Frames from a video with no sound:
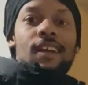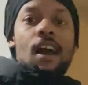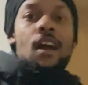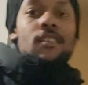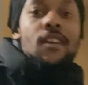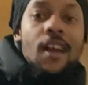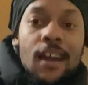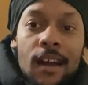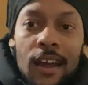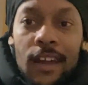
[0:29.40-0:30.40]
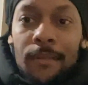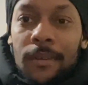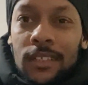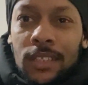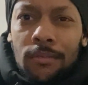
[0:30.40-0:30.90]
God damn, I gotta get
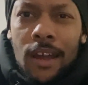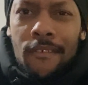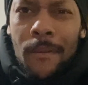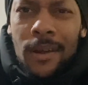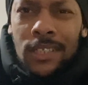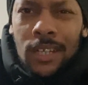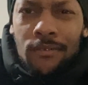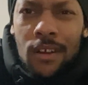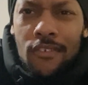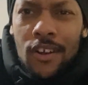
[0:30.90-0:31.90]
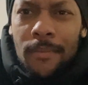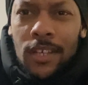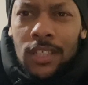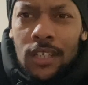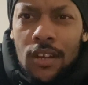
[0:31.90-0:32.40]
my shit right. Why my shit fuck wrong? My
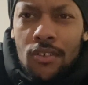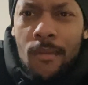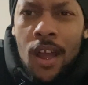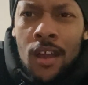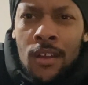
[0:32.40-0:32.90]
shit no, bro.